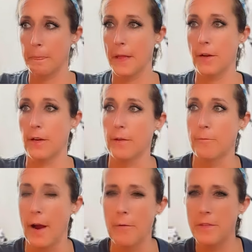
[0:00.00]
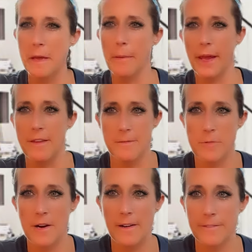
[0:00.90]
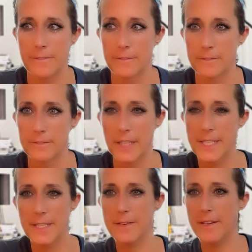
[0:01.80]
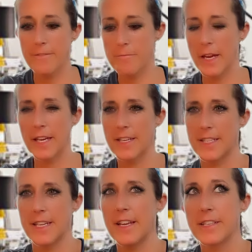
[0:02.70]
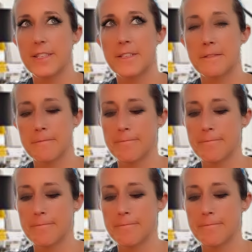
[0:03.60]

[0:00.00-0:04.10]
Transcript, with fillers: okay, why would they pay him off? That doesn't even make any sense.